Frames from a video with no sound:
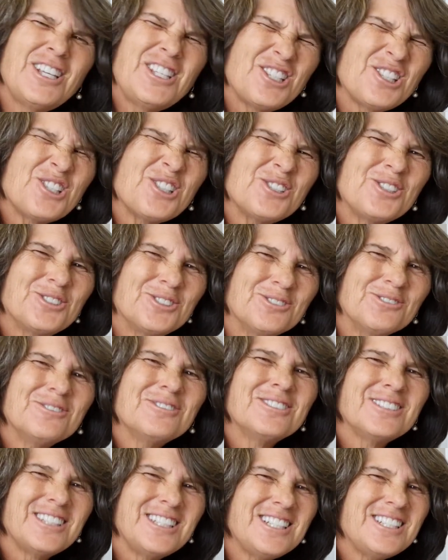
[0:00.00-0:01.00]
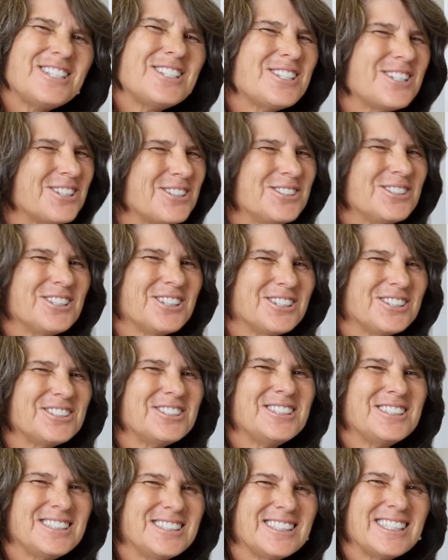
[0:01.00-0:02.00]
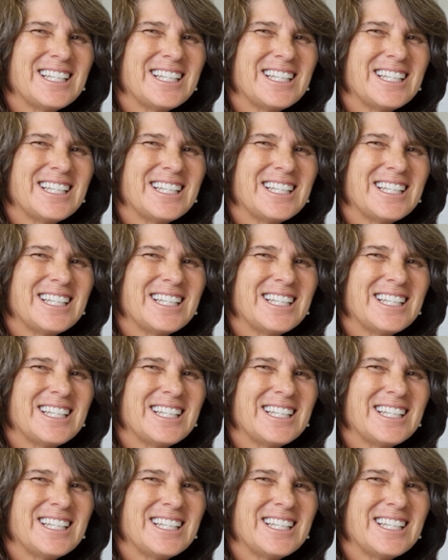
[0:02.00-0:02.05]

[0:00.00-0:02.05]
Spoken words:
it's cool. It's so good.